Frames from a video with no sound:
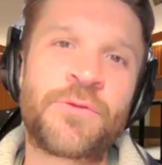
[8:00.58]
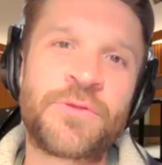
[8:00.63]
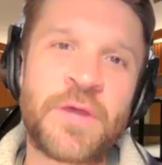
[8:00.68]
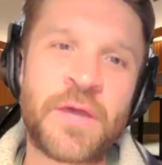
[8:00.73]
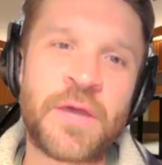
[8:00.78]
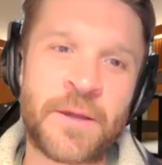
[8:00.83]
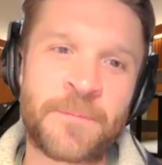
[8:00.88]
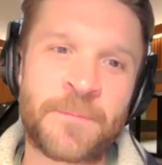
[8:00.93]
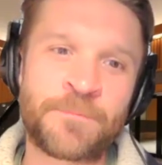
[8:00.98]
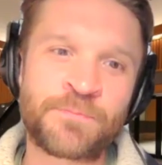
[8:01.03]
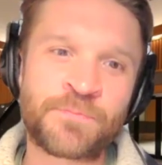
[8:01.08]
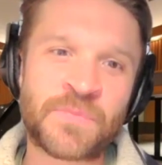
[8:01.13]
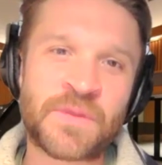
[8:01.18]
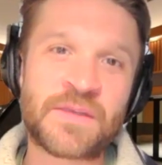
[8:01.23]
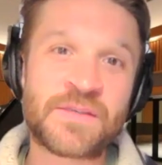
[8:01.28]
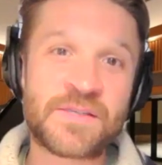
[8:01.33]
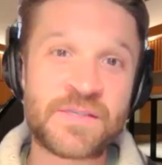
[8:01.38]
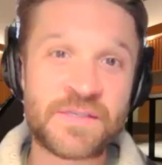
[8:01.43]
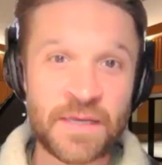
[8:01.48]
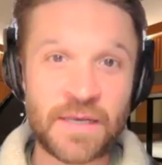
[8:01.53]
thing
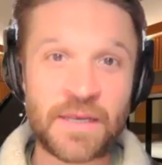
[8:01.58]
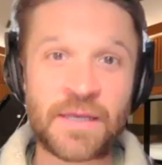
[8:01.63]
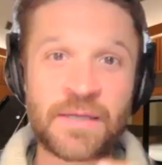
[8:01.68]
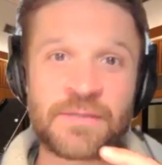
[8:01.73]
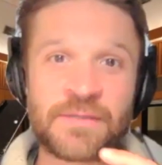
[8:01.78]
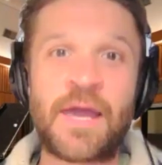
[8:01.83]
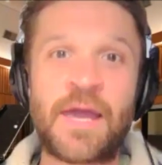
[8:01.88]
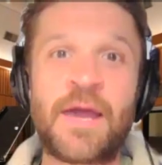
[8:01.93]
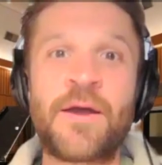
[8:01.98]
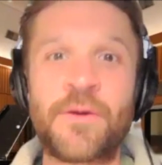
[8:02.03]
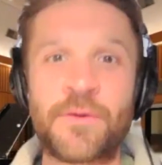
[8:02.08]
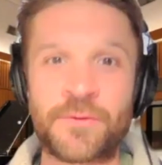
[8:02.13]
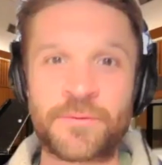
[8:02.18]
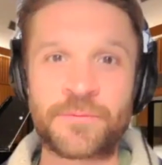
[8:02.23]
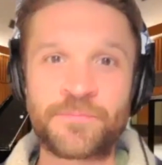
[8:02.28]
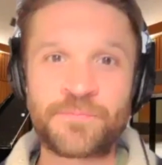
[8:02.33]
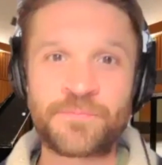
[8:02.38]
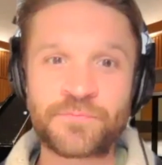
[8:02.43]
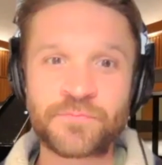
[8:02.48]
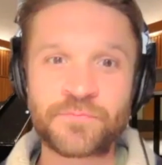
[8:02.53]
sitting
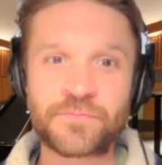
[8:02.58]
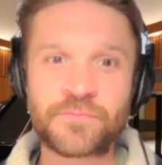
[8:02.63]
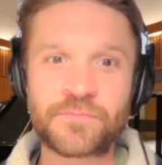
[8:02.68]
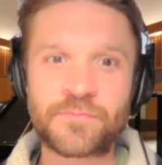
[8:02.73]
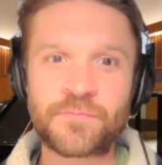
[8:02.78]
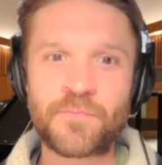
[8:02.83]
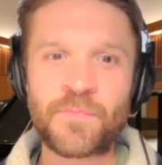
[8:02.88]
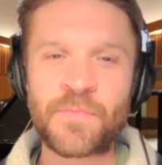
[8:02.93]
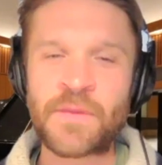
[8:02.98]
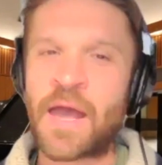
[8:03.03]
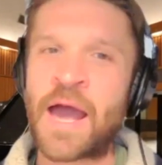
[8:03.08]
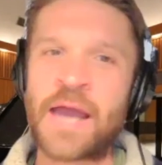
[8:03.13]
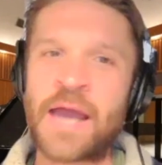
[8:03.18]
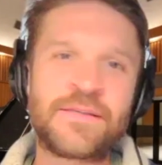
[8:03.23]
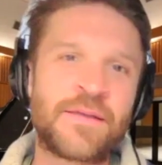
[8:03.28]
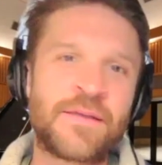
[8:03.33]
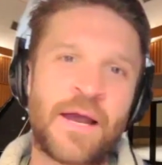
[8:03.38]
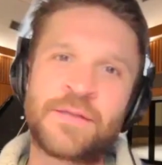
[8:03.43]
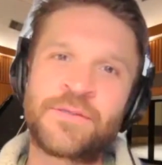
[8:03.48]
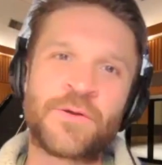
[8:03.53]
down, I
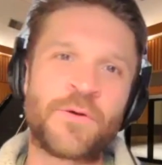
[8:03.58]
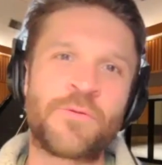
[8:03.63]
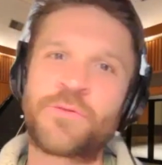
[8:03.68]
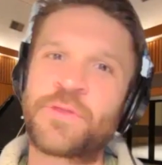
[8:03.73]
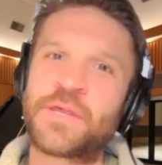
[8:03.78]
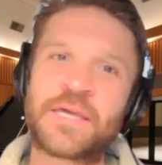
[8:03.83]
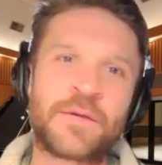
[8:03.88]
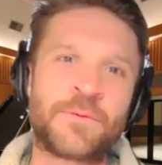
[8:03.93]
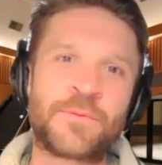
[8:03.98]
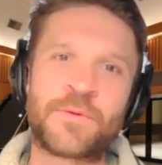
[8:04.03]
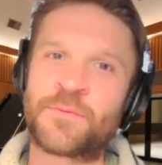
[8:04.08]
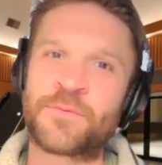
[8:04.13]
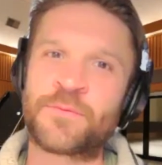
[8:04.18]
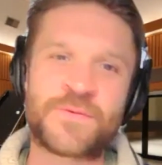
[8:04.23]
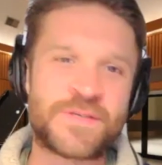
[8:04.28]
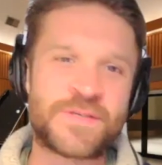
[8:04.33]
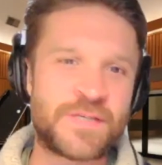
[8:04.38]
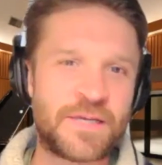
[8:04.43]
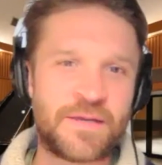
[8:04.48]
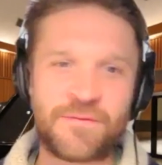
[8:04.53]
don't think it would have
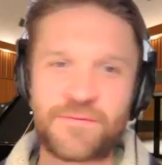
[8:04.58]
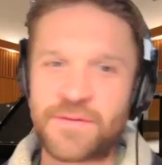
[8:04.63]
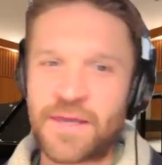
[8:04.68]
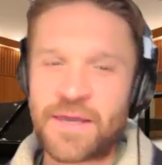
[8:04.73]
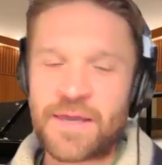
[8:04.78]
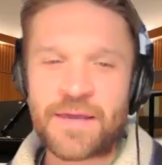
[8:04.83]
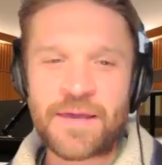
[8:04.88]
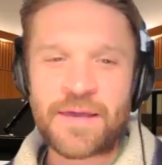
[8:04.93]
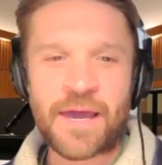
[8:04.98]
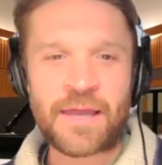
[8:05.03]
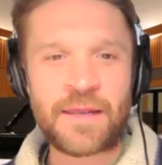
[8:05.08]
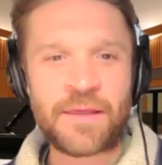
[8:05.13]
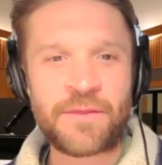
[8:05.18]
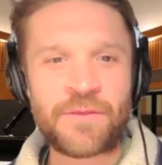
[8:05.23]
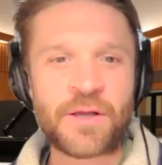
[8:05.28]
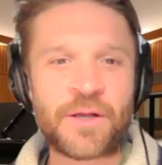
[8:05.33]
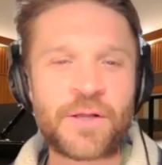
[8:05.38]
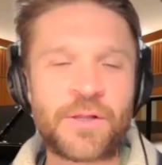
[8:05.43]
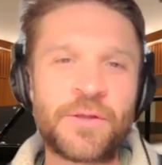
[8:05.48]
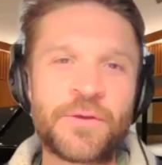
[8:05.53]
received
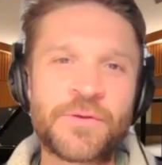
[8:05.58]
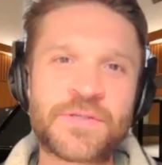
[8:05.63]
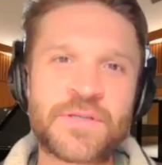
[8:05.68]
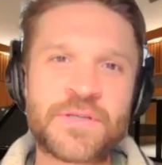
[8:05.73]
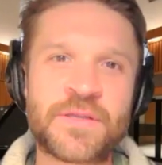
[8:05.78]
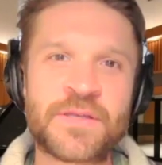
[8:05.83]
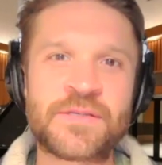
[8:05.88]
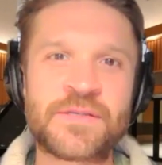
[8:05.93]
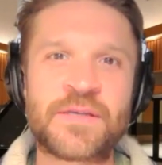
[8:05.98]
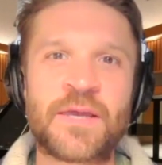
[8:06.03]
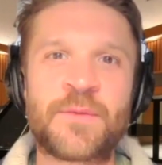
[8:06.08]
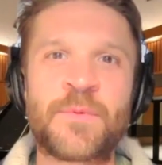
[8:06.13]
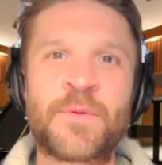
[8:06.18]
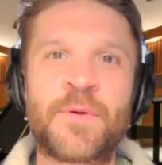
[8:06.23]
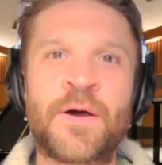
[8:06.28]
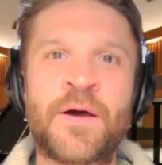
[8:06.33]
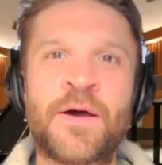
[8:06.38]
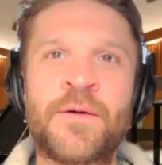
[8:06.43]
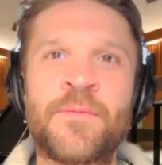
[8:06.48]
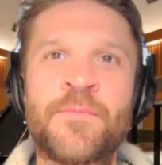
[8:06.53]
anything close to the same
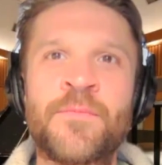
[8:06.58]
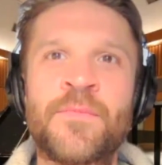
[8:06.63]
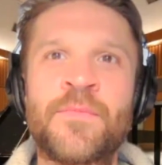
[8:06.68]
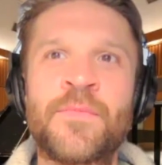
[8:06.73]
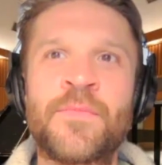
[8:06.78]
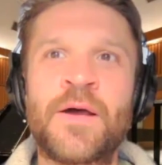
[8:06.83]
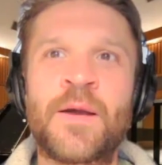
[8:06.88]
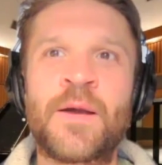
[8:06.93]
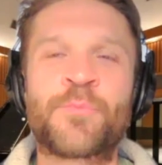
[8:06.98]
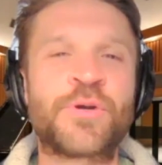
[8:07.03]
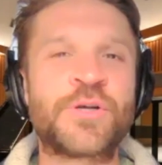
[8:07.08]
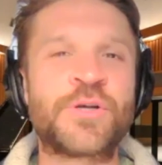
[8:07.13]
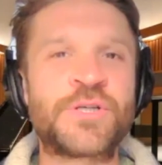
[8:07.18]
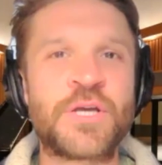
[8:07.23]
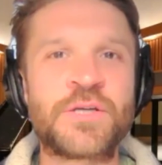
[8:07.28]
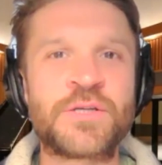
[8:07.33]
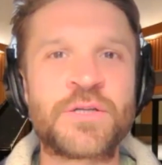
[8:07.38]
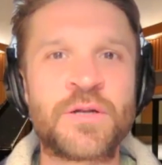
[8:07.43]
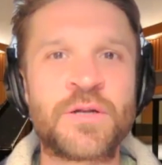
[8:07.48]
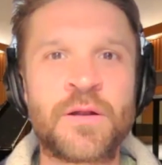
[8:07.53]

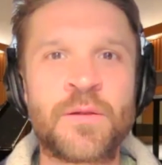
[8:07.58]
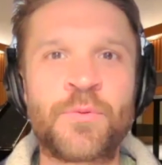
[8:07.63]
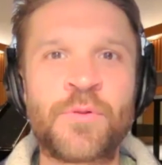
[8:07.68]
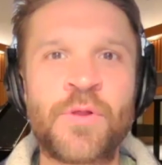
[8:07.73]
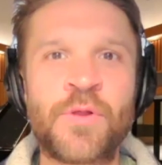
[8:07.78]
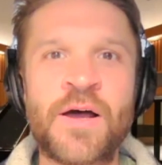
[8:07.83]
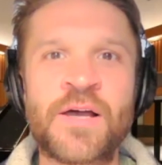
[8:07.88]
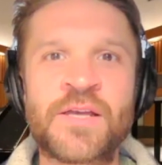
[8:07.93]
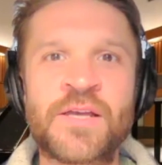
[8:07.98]
appreciation and applause,